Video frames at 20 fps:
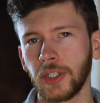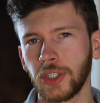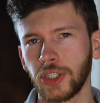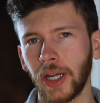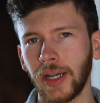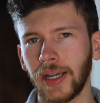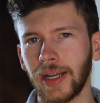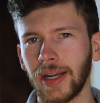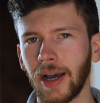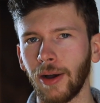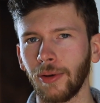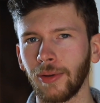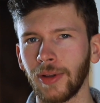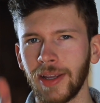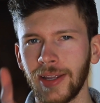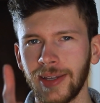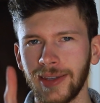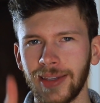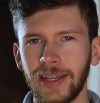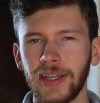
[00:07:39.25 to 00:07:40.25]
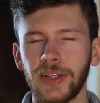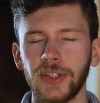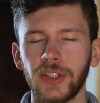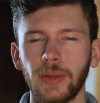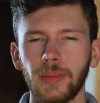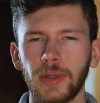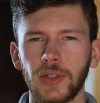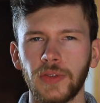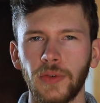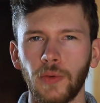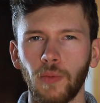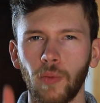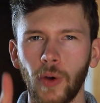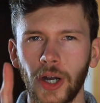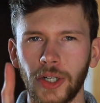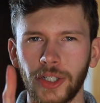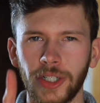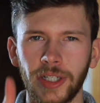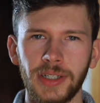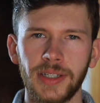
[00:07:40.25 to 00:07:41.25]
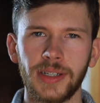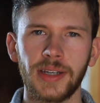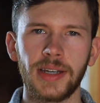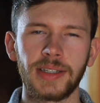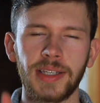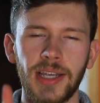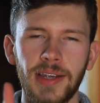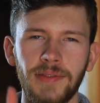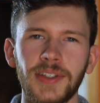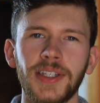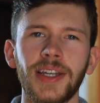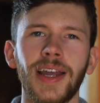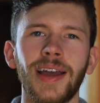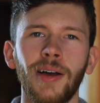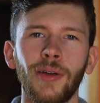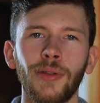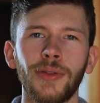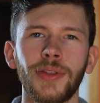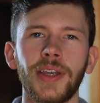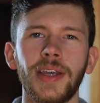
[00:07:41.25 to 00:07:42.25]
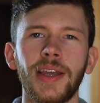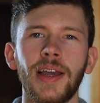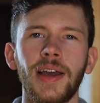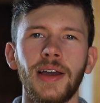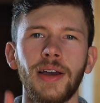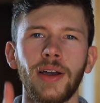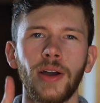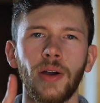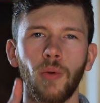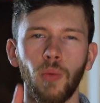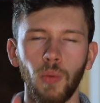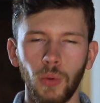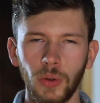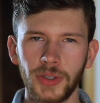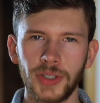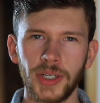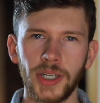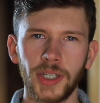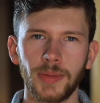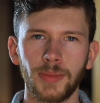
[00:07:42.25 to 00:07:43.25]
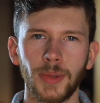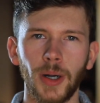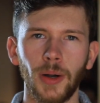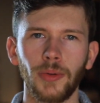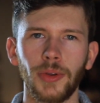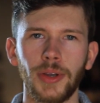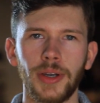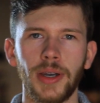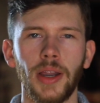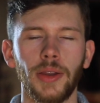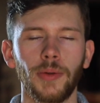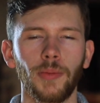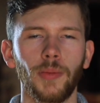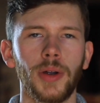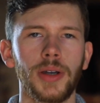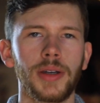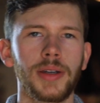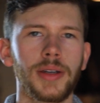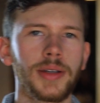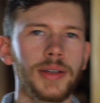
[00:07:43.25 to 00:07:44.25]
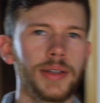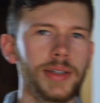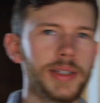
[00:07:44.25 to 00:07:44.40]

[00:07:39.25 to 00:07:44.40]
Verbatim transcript: you to check it out. Thank you so much for watching. Stay safe, stay healthy. We'll see you tomorrow with another one.